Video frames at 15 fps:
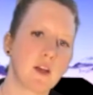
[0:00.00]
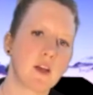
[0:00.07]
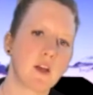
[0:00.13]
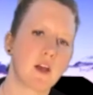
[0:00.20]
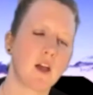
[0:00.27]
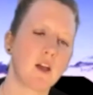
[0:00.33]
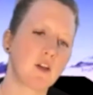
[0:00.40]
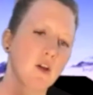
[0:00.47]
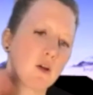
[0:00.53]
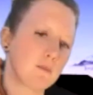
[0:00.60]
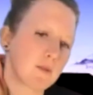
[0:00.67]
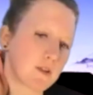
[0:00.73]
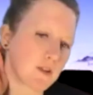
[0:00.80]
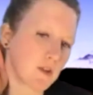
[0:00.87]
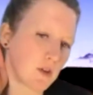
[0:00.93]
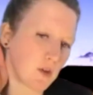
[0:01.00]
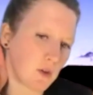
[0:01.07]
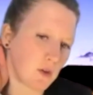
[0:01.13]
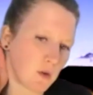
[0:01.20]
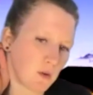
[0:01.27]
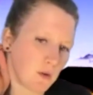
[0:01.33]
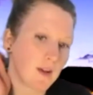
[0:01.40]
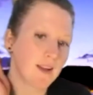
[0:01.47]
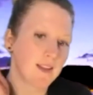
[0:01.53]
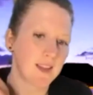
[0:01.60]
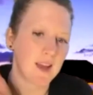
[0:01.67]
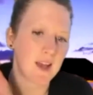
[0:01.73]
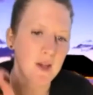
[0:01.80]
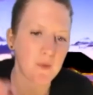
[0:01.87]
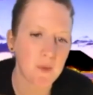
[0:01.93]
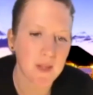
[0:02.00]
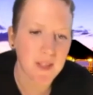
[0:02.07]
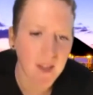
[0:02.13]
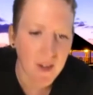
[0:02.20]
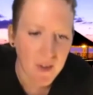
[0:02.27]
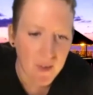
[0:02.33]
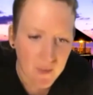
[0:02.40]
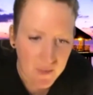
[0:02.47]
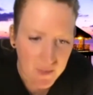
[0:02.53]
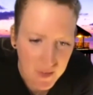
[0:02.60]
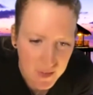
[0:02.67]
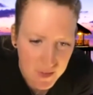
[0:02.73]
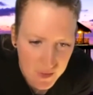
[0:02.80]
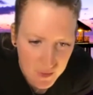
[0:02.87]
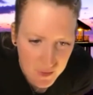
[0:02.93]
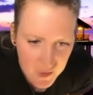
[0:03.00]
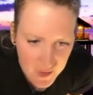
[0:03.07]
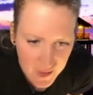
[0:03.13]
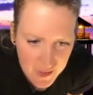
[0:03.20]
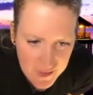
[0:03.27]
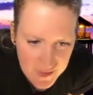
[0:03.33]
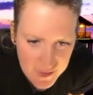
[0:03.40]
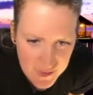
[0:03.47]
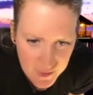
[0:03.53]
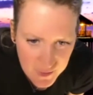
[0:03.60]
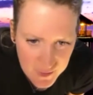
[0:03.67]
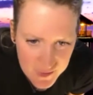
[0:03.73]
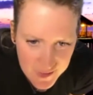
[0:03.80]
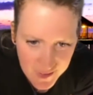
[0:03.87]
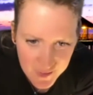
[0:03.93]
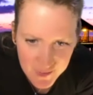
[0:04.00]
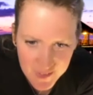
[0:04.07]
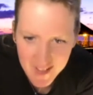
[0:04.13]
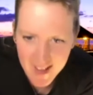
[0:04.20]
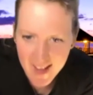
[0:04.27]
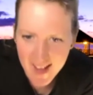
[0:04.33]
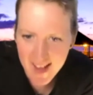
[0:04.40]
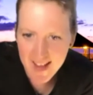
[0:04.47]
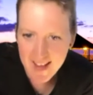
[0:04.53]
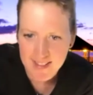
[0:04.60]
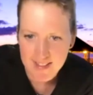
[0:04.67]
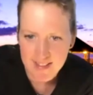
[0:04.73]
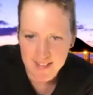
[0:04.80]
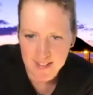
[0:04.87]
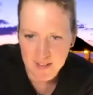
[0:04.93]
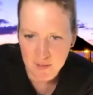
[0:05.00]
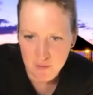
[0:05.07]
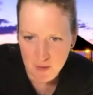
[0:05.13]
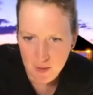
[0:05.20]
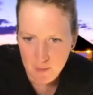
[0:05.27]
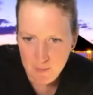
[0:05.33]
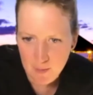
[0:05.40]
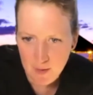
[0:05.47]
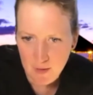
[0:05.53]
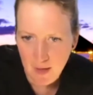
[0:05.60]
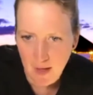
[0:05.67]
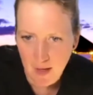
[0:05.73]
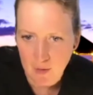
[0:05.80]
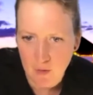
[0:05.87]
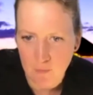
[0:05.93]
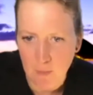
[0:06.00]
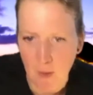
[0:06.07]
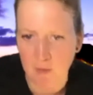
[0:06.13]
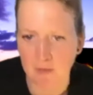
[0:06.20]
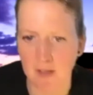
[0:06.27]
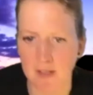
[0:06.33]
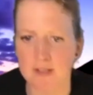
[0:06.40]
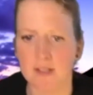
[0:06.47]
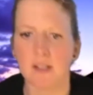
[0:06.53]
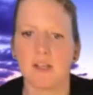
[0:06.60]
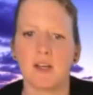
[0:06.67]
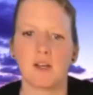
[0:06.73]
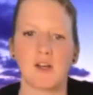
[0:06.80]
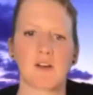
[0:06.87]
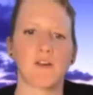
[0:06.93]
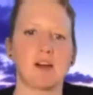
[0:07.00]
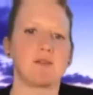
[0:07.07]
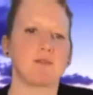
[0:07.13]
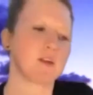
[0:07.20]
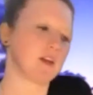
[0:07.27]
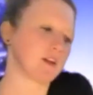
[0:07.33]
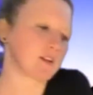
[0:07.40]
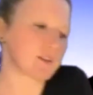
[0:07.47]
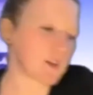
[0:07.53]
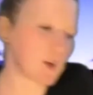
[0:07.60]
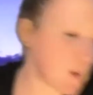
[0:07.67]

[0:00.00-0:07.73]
and come to, there we go. I think you're connected to audio. Yay, she's in the room. Okay, perfect. All right, so